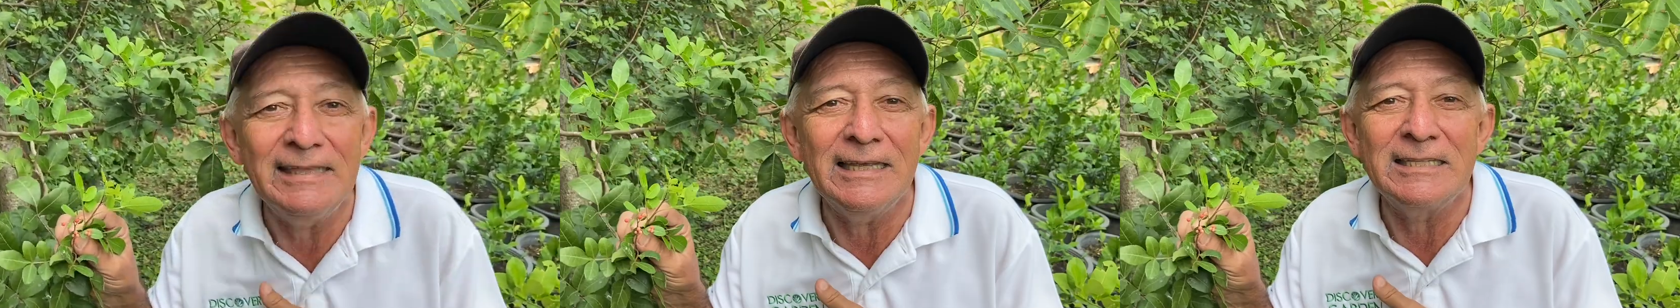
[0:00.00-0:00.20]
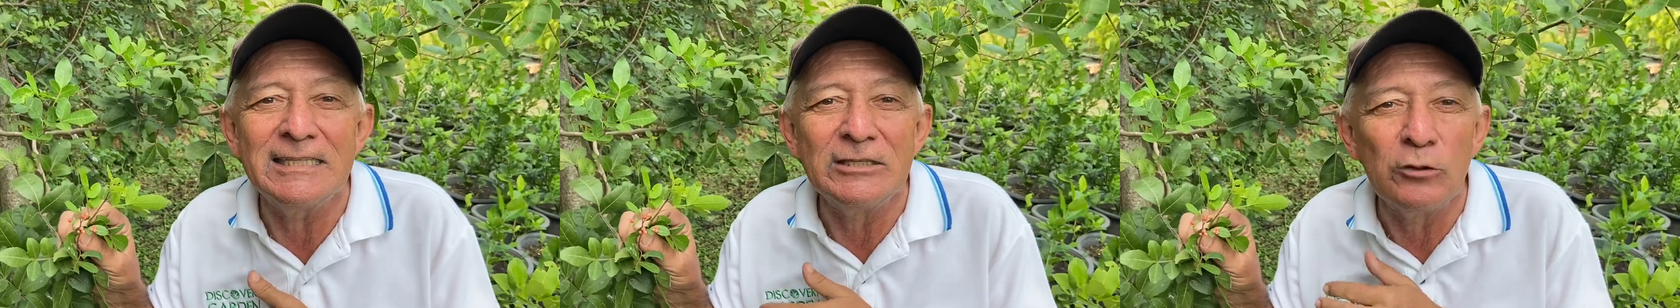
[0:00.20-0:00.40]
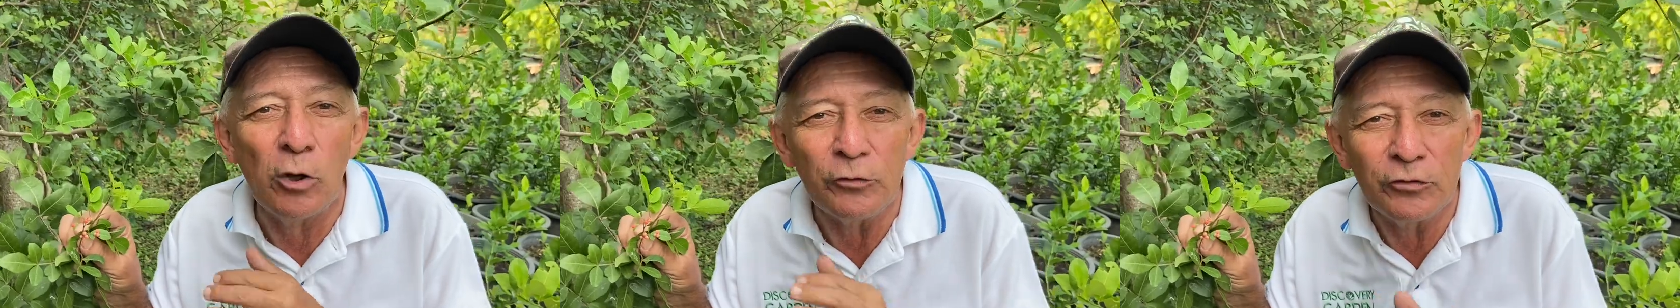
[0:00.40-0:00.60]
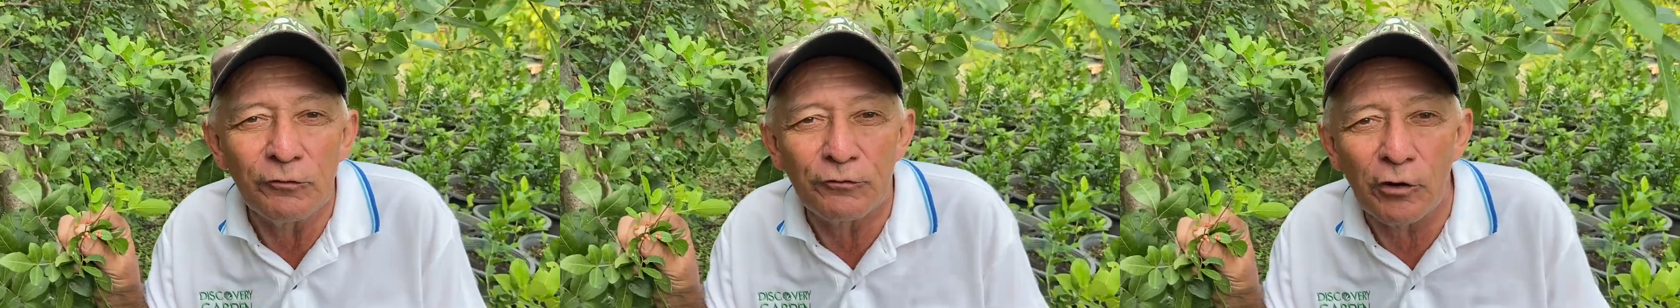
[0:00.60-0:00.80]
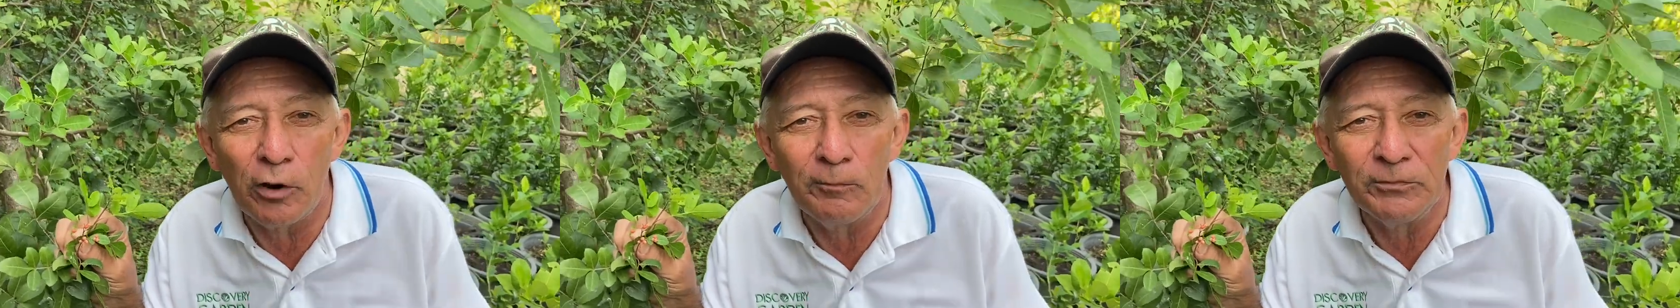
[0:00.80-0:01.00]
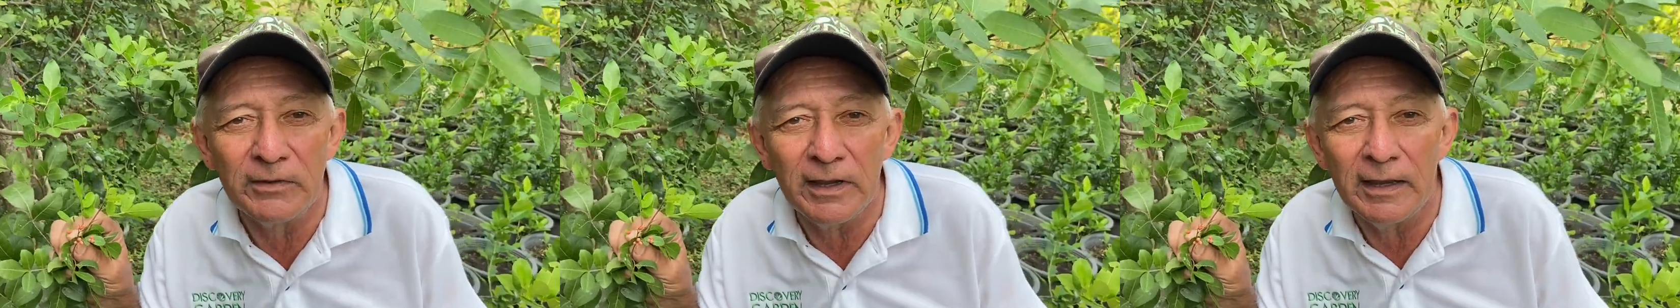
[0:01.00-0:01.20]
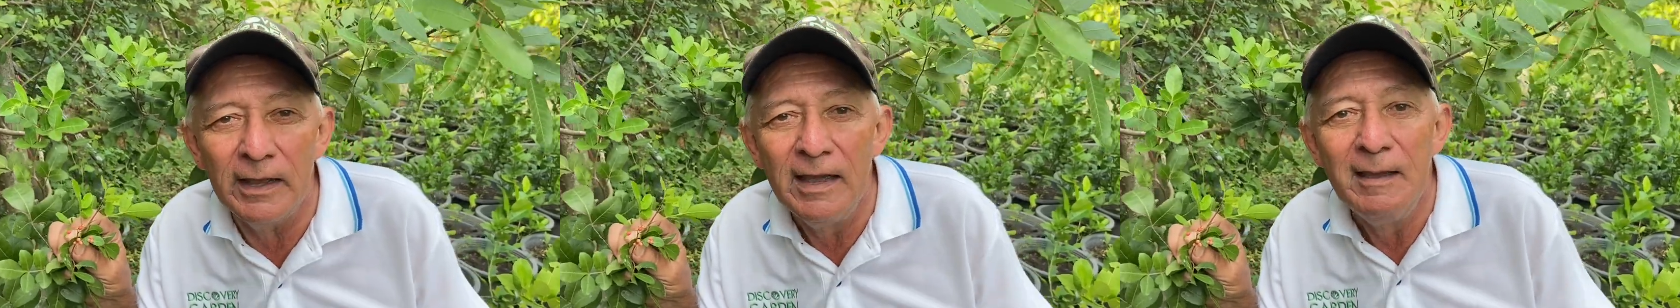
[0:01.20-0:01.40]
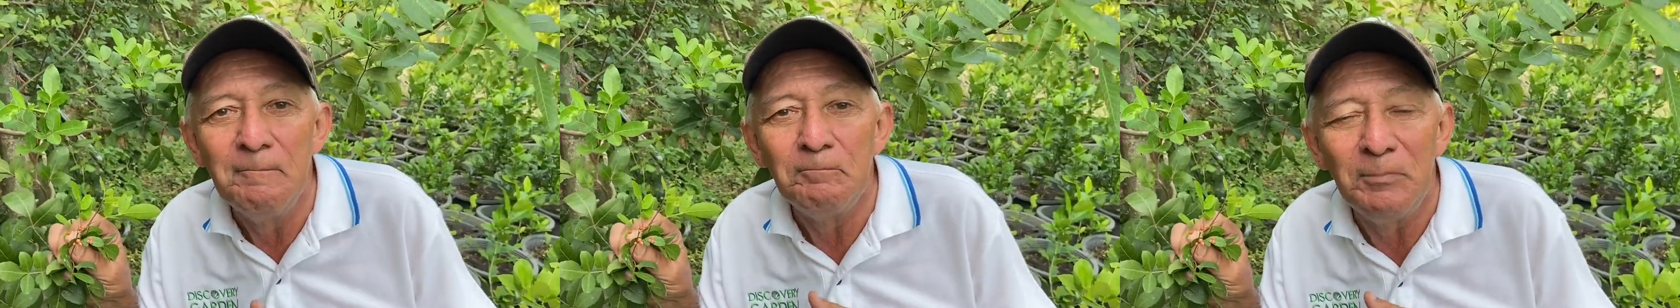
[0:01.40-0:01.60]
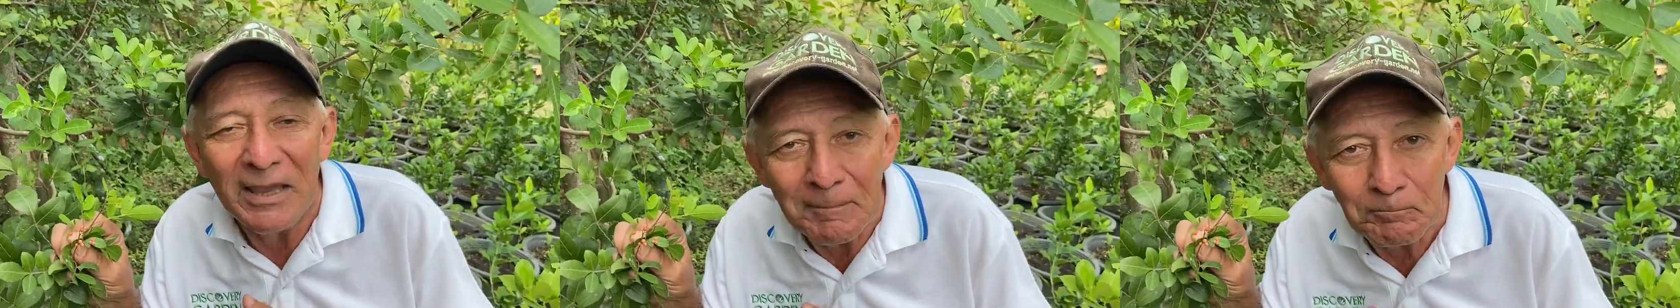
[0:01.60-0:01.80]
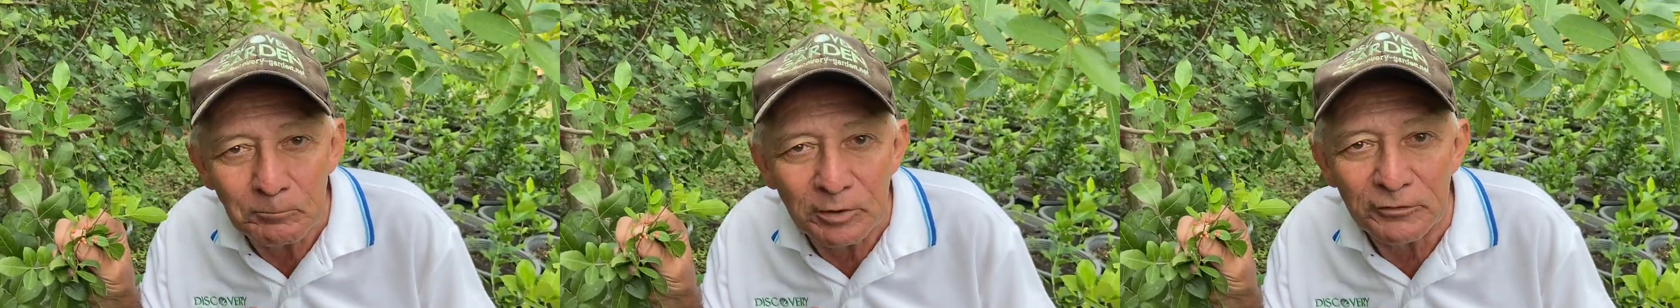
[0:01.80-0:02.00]
It's not from the
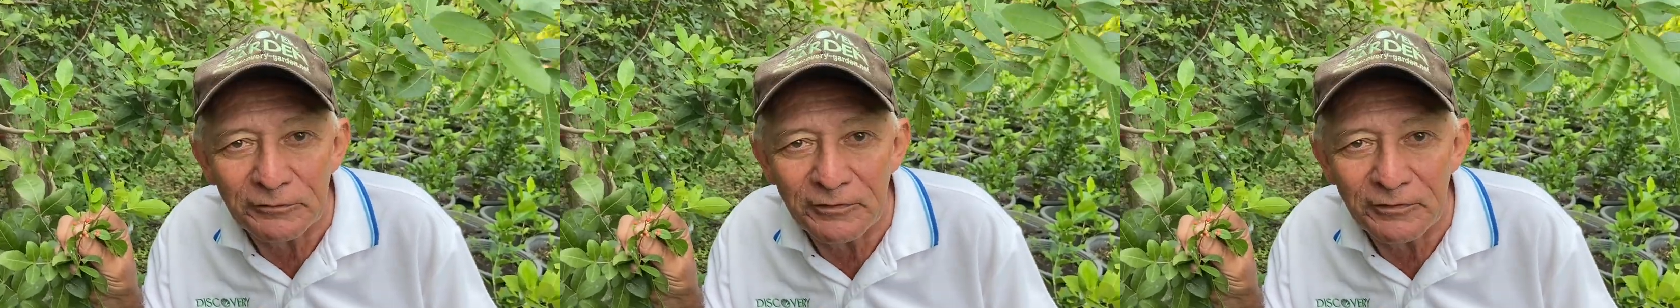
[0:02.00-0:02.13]
pepper